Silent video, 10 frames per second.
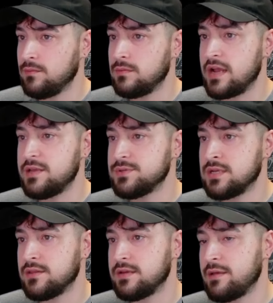
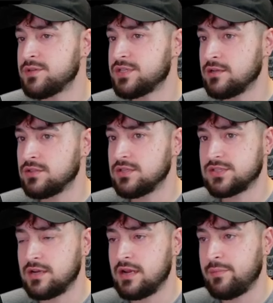90% of the damage dealt to the
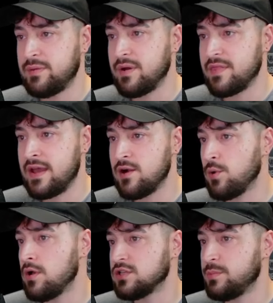stunned enemy by the hair
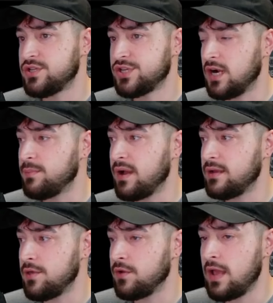will also be shared by
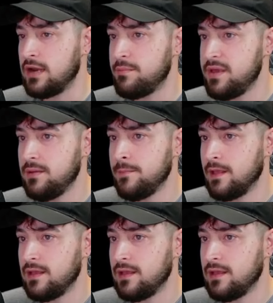another enemy.